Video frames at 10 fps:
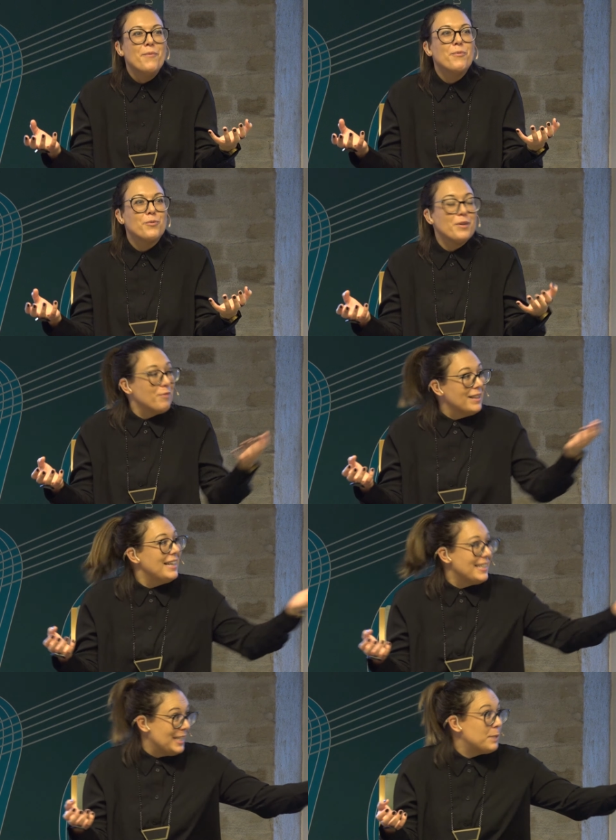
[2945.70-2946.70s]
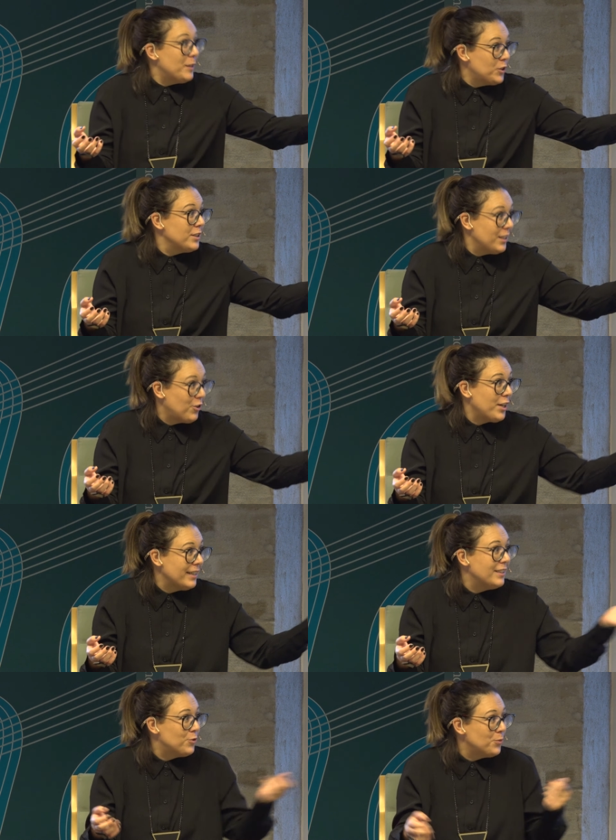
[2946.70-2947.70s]
What we realized, especially
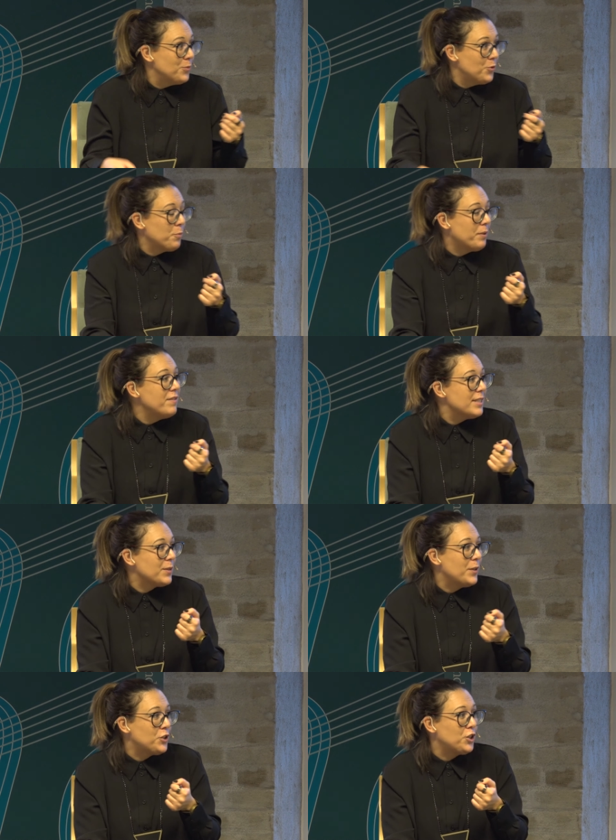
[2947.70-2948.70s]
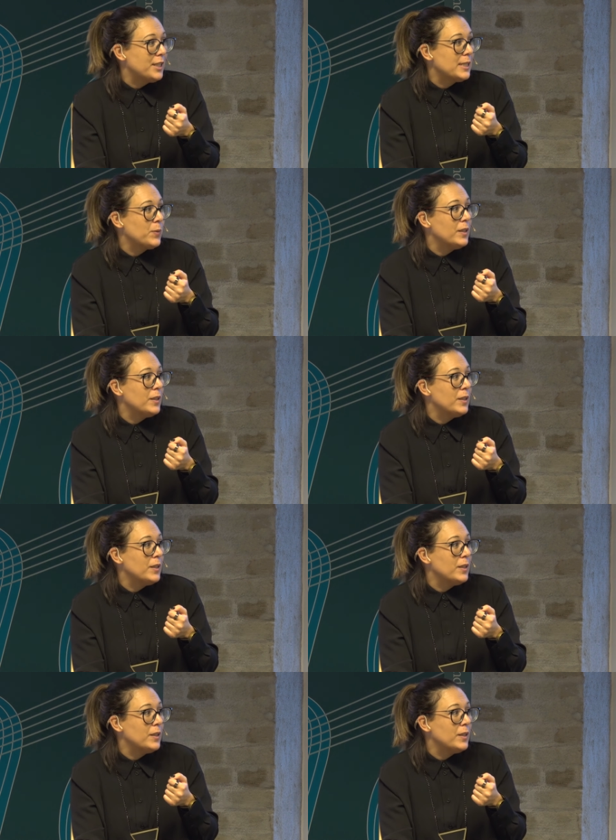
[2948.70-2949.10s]
connected to your previous question as